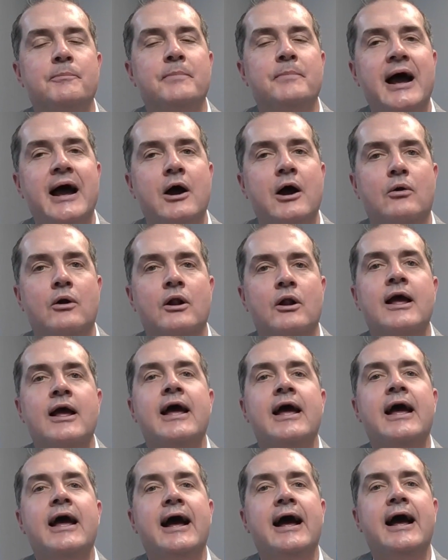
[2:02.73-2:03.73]
about
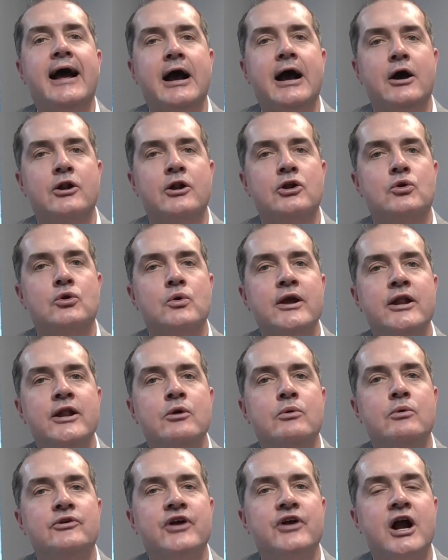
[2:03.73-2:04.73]
how to
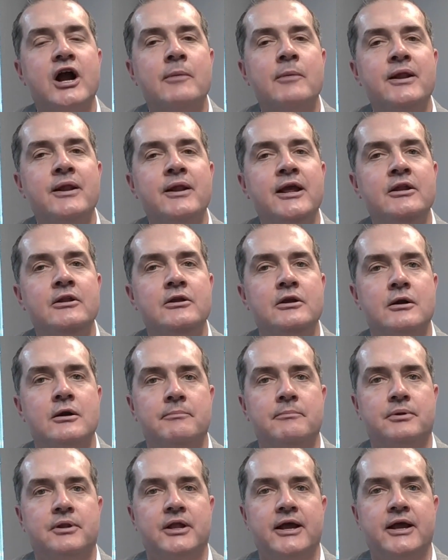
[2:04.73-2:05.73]
create a retirement
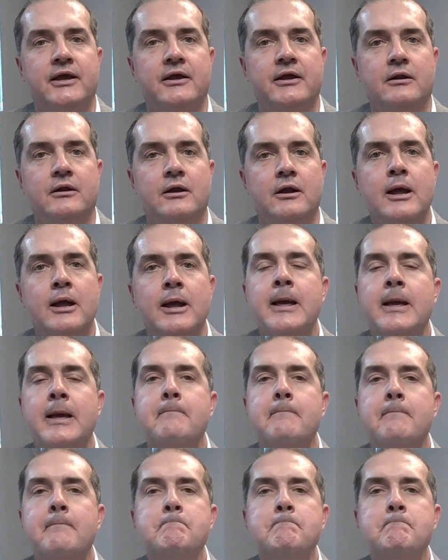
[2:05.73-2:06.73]
income plan,
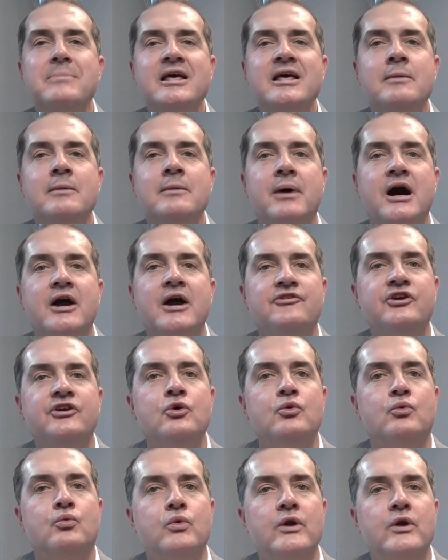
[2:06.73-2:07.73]

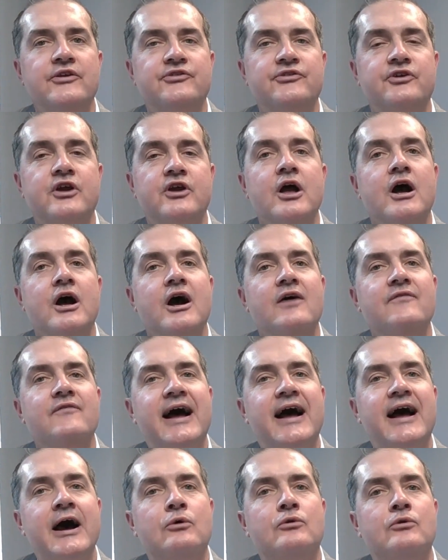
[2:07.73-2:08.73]
minimizing risk
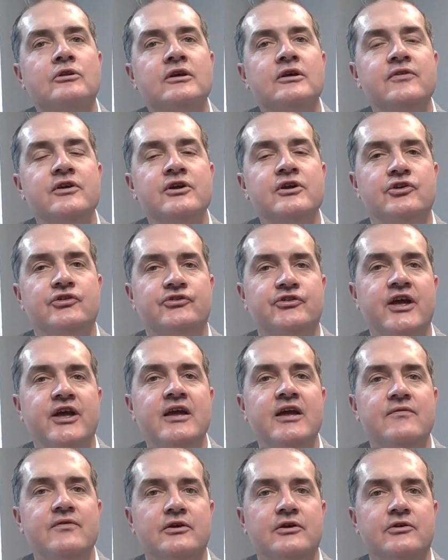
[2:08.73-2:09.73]
of outliving your
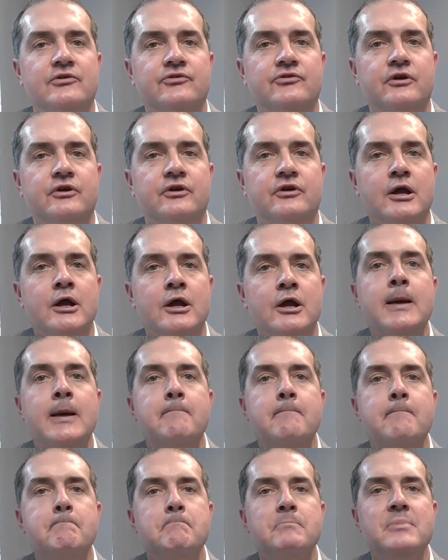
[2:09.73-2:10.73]
savings,
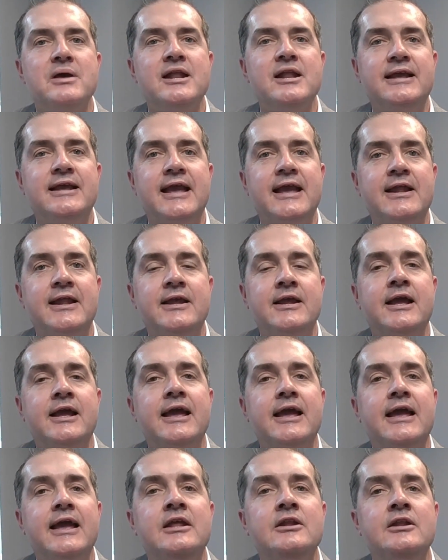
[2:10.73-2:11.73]
mitigating
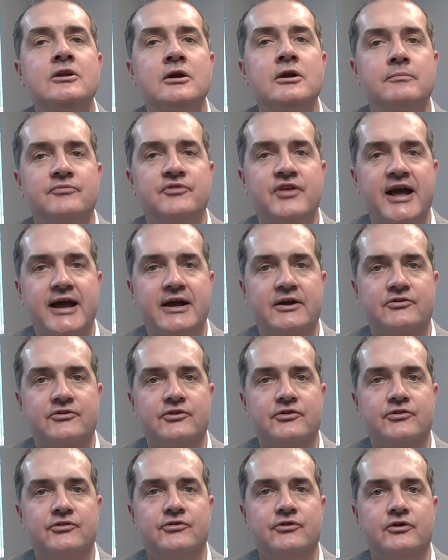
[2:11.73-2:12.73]
income
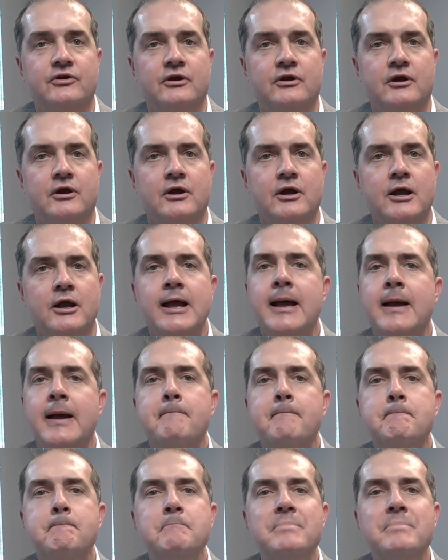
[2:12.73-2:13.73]
taxes,
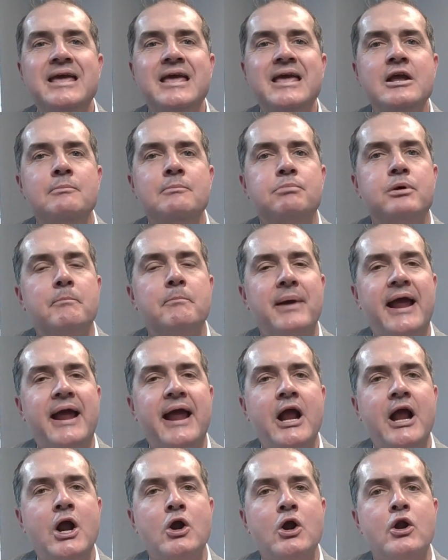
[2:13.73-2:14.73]
being
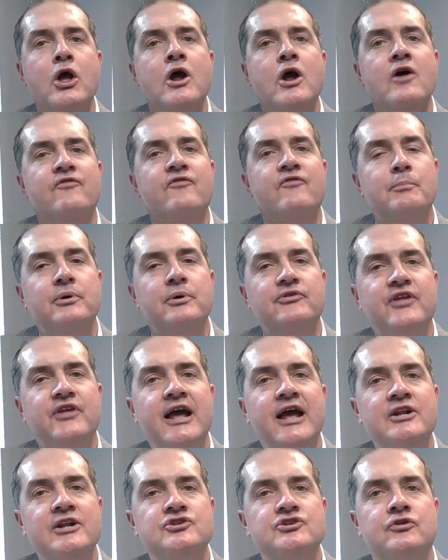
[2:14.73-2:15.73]
prepared for
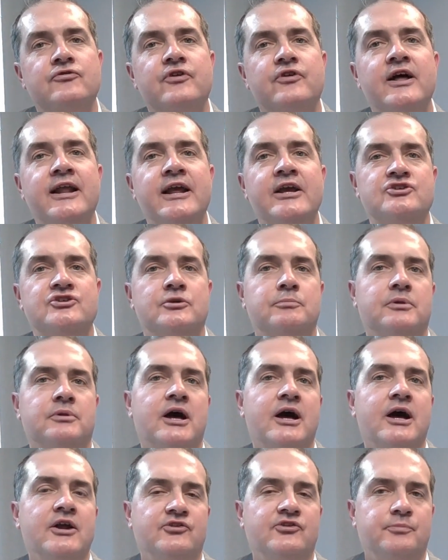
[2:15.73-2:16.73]
potential financial
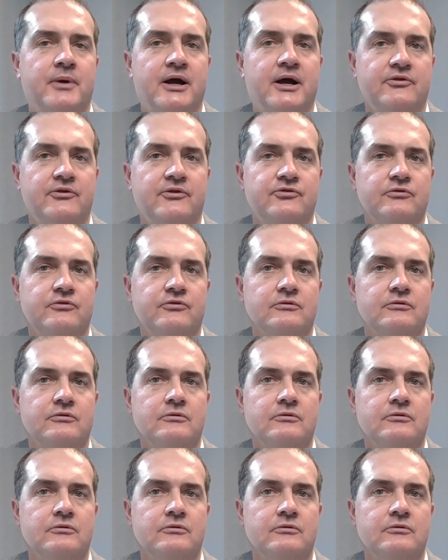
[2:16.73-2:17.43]
blind spots.